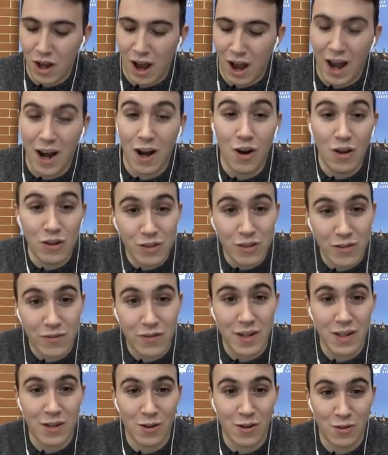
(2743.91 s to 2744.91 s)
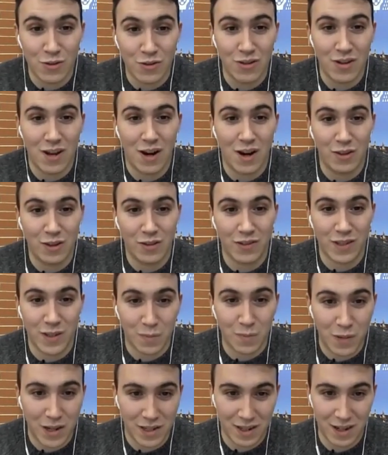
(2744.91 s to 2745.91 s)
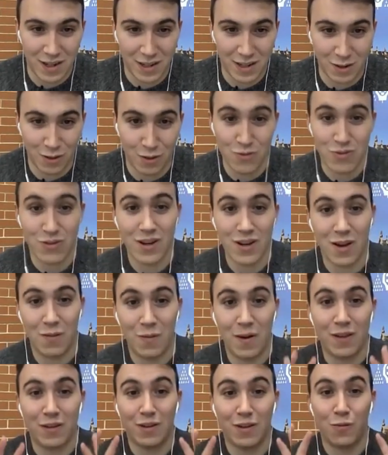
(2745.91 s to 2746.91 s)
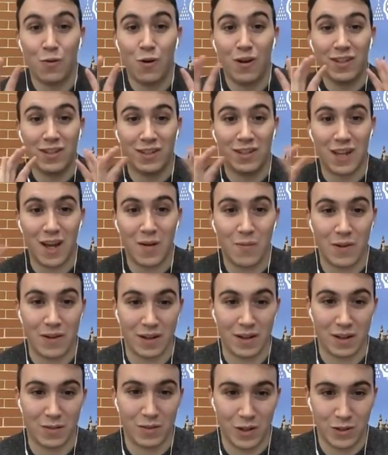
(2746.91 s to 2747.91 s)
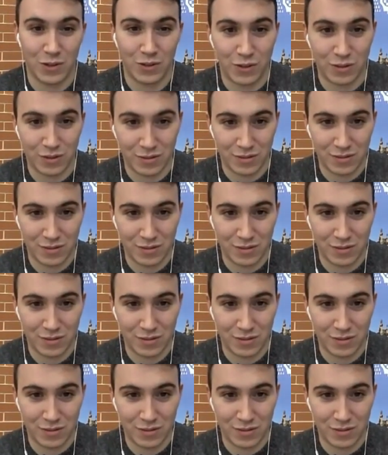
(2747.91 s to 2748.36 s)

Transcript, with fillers: a lot of resolution, a lot of spatial resolution about what is happening about you.